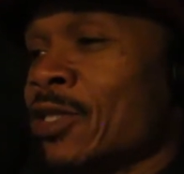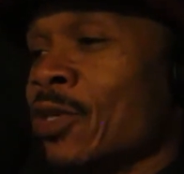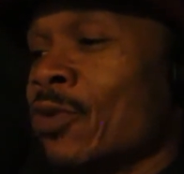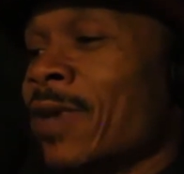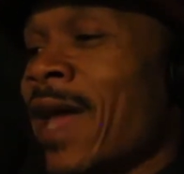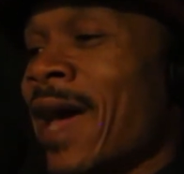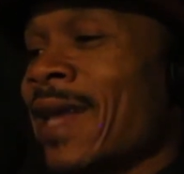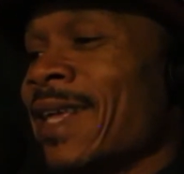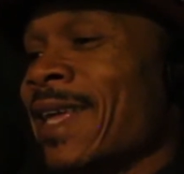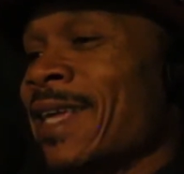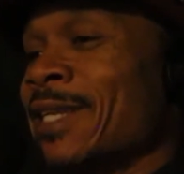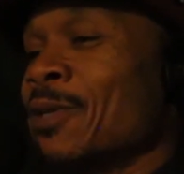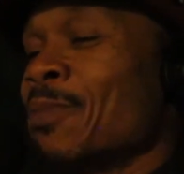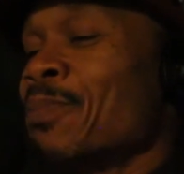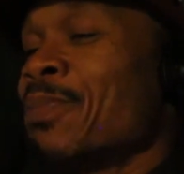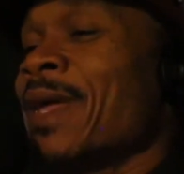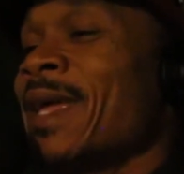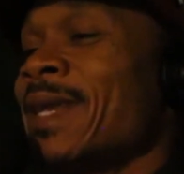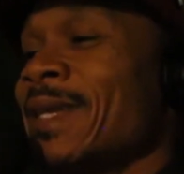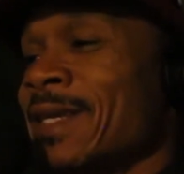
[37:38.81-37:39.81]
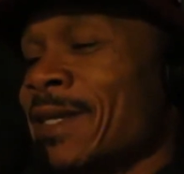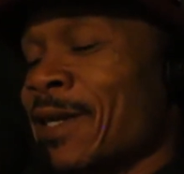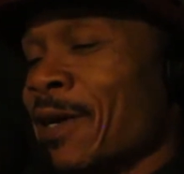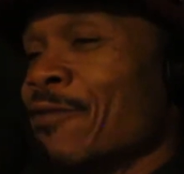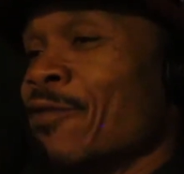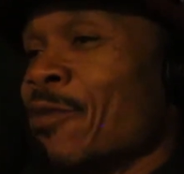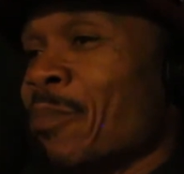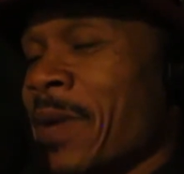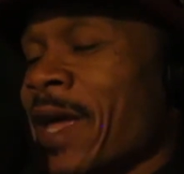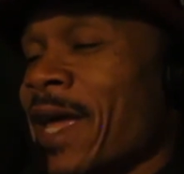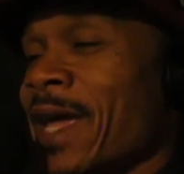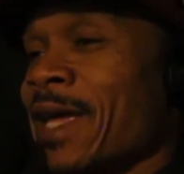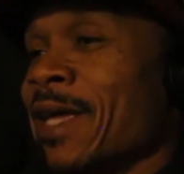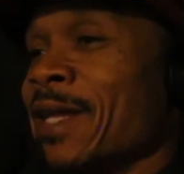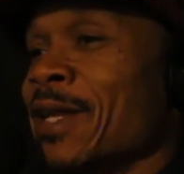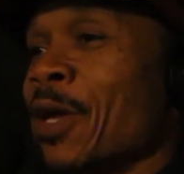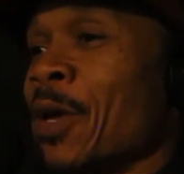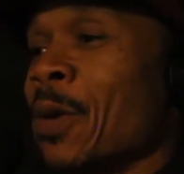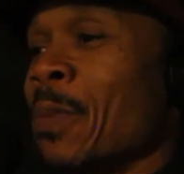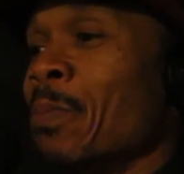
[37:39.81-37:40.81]
So not independent of a man,
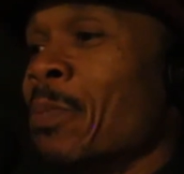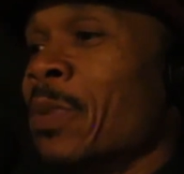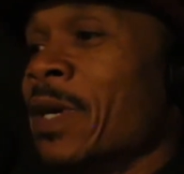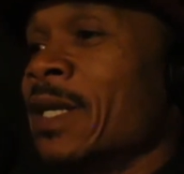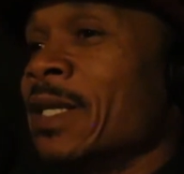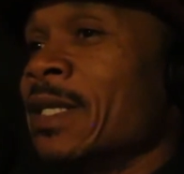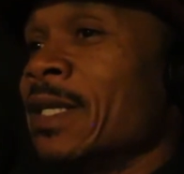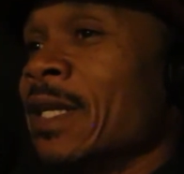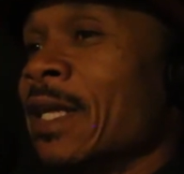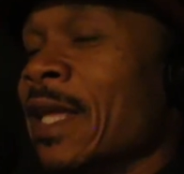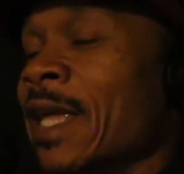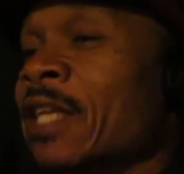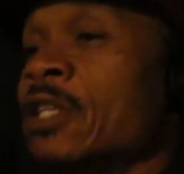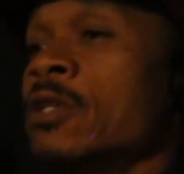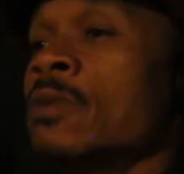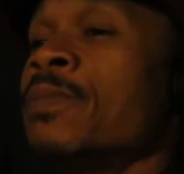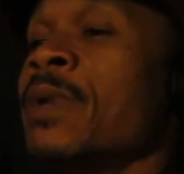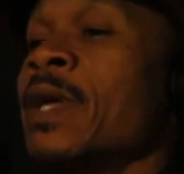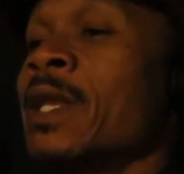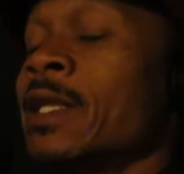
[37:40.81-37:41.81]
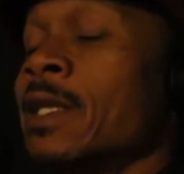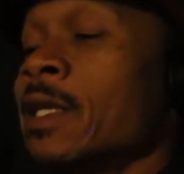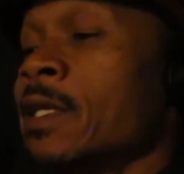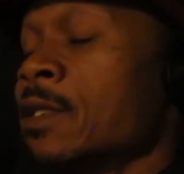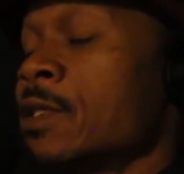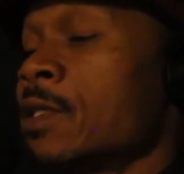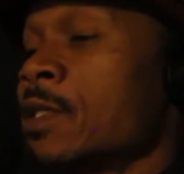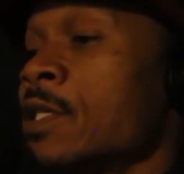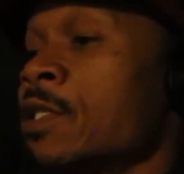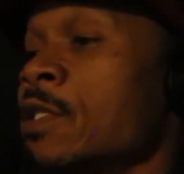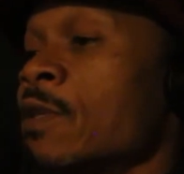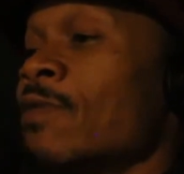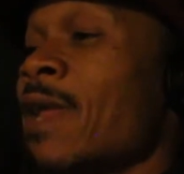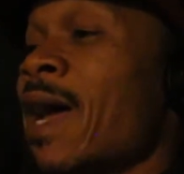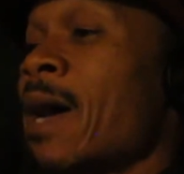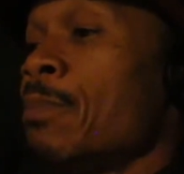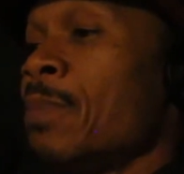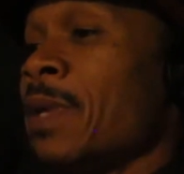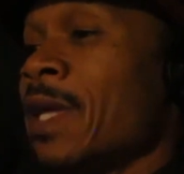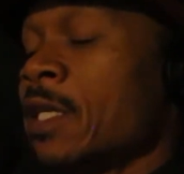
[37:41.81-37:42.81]
but independent in the sense of
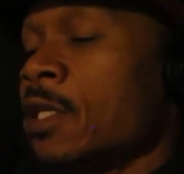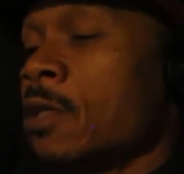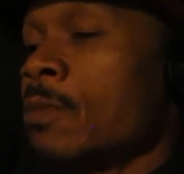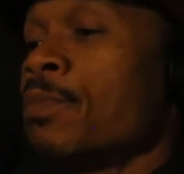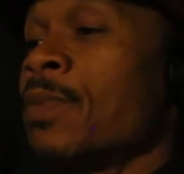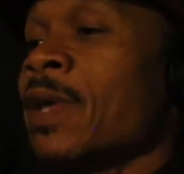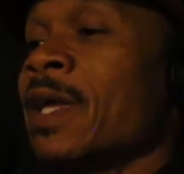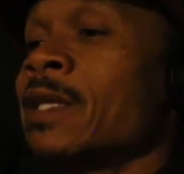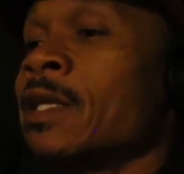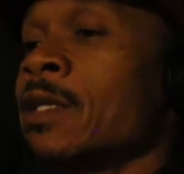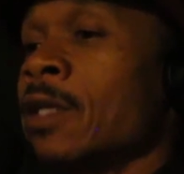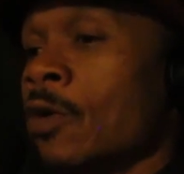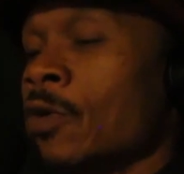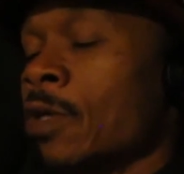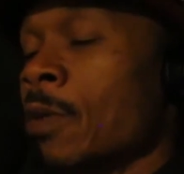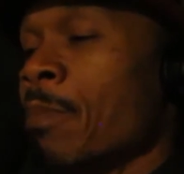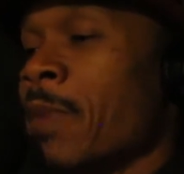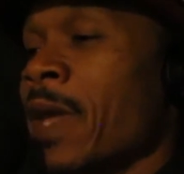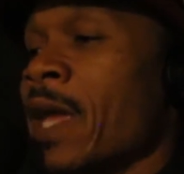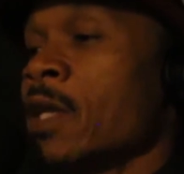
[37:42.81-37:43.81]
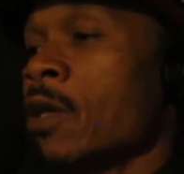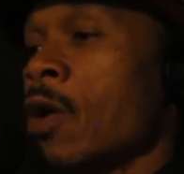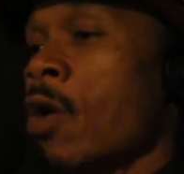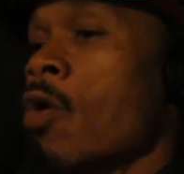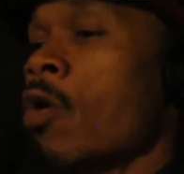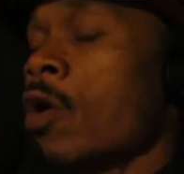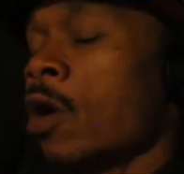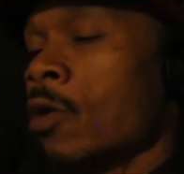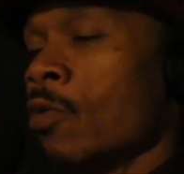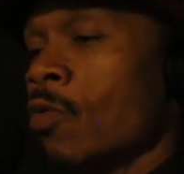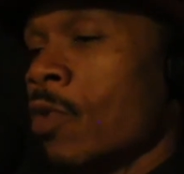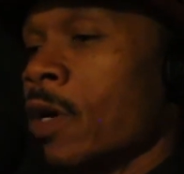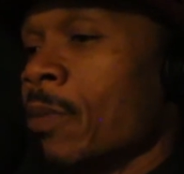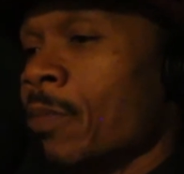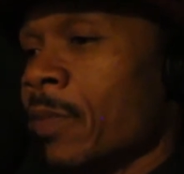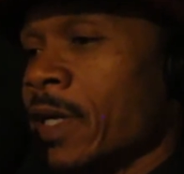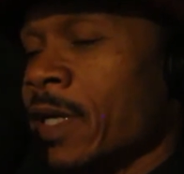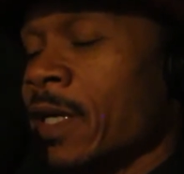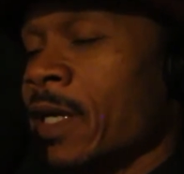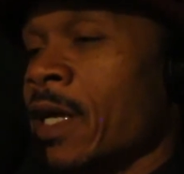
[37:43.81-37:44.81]
not being dependent on a man or a
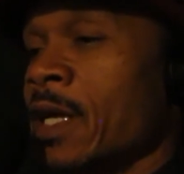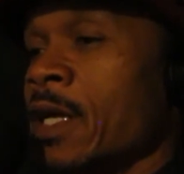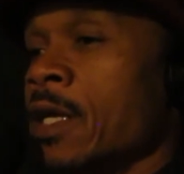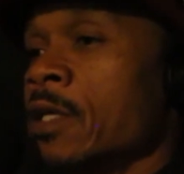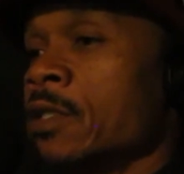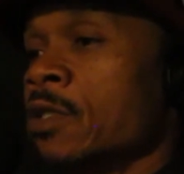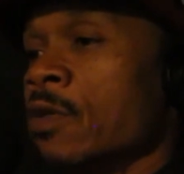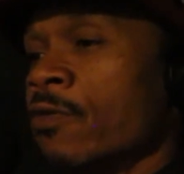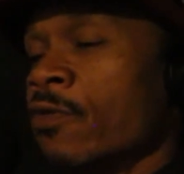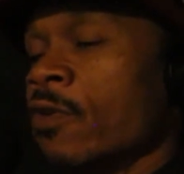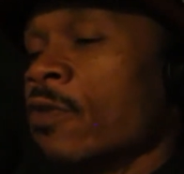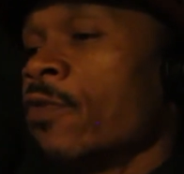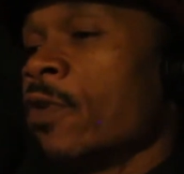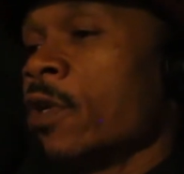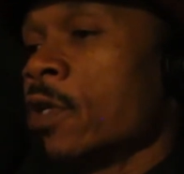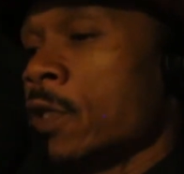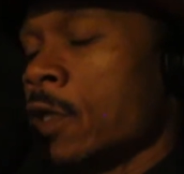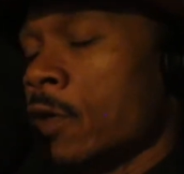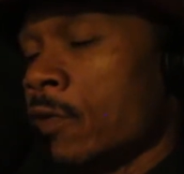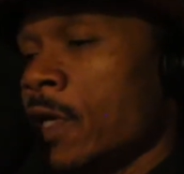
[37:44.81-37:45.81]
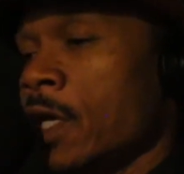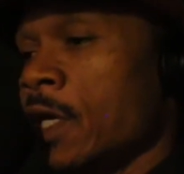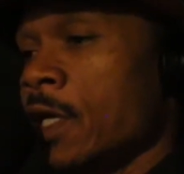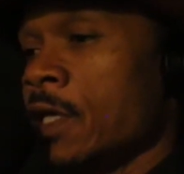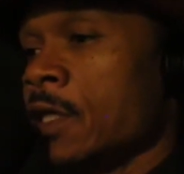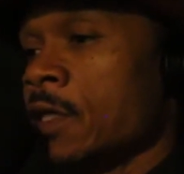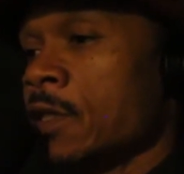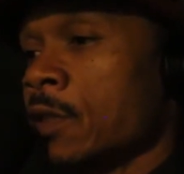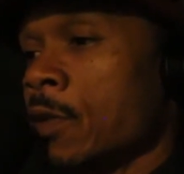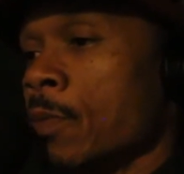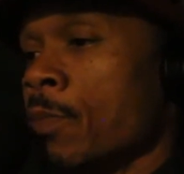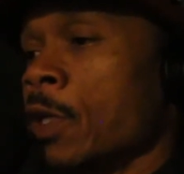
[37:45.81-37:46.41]
woman to fulfill your needs.